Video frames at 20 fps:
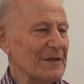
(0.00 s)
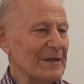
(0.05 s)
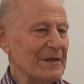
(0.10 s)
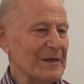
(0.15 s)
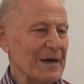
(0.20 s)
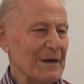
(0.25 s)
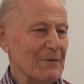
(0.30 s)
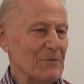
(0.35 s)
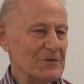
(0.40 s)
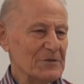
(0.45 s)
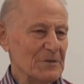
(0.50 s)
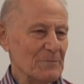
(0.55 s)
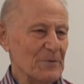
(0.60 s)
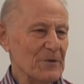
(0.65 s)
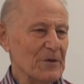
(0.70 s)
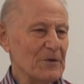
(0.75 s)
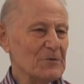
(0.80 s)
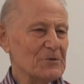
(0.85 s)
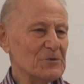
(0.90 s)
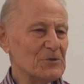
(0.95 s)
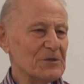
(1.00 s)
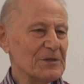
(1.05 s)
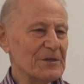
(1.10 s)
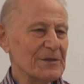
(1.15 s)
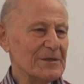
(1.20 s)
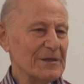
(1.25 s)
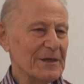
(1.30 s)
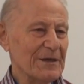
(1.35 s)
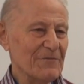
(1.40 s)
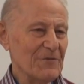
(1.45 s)
and I was
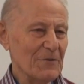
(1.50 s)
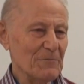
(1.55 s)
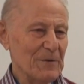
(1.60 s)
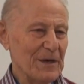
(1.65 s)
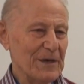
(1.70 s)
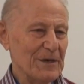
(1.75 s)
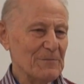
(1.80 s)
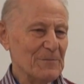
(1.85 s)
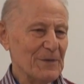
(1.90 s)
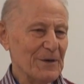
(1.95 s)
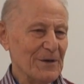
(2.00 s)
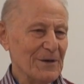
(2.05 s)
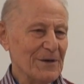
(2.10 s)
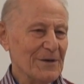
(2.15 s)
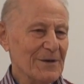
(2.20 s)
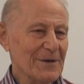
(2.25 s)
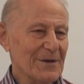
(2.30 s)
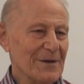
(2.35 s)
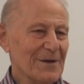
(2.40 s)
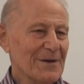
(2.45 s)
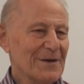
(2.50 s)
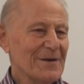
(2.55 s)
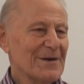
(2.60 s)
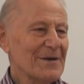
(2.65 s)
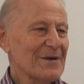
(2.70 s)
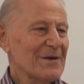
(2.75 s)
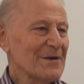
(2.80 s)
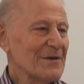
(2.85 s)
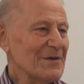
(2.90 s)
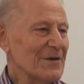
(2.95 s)
approached to give a paper
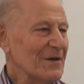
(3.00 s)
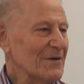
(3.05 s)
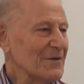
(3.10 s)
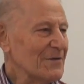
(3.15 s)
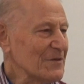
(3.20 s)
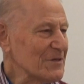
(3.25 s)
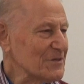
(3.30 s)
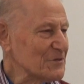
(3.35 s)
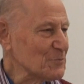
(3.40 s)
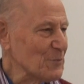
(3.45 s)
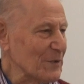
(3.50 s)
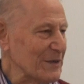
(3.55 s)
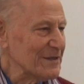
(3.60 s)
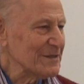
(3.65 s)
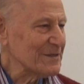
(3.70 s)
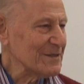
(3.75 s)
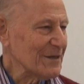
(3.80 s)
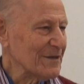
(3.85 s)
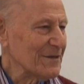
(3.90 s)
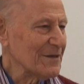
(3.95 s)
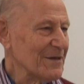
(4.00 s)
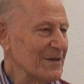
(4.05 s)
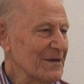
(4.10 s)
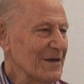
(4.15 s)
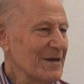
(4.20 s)
this winter.